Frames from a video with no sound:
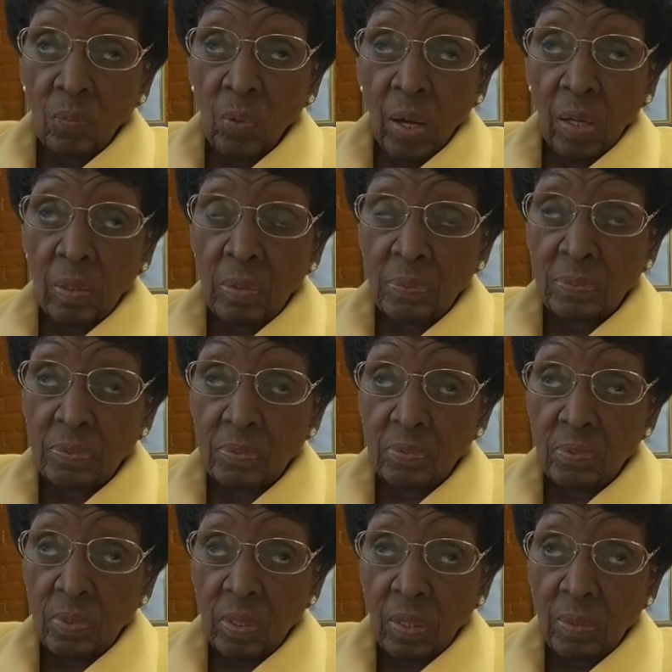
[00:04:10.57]
Well,
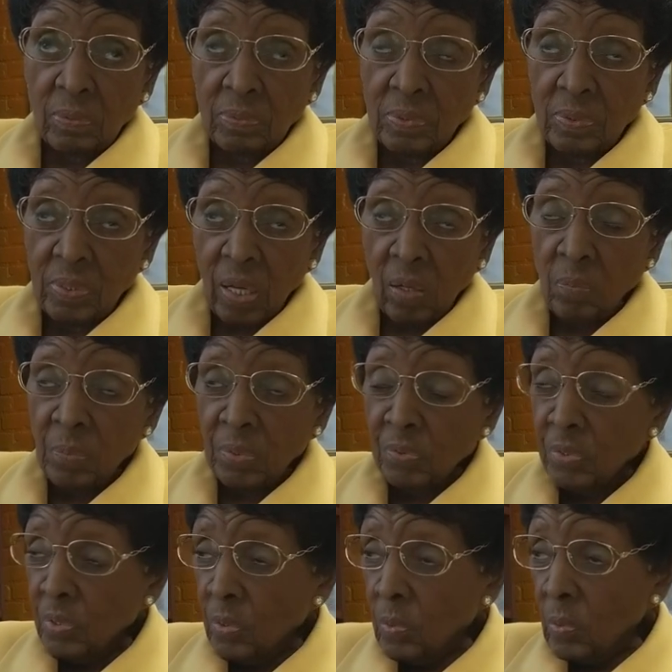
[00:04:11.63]

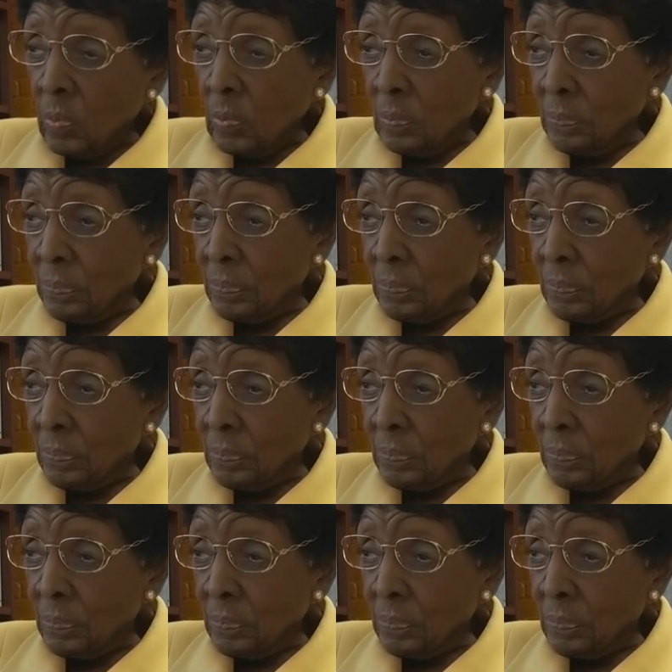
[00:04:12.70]
elementary school,